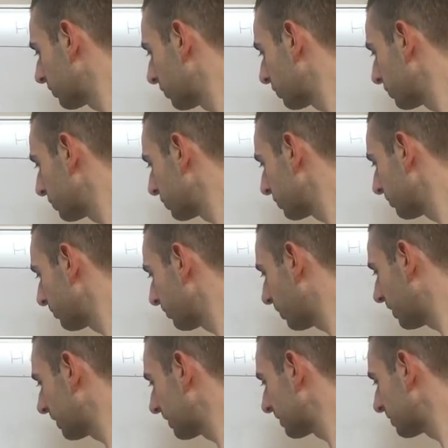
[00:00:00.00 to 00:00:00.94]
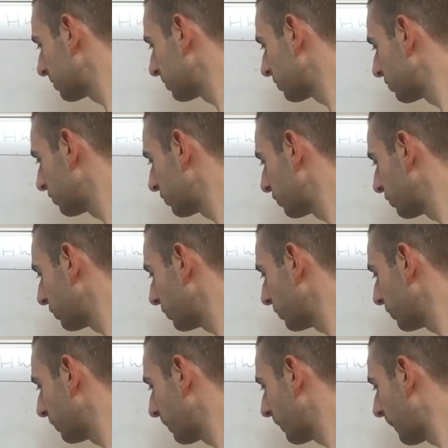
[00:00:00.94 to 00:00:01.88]
2 minus
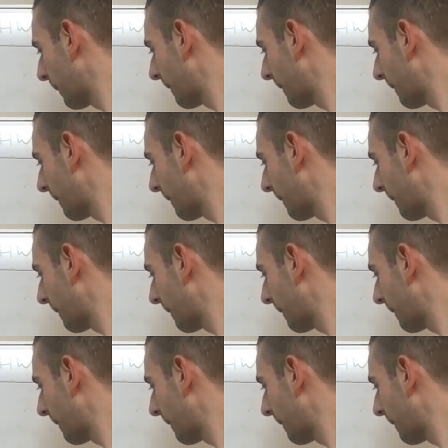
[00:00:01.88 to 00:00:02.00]
2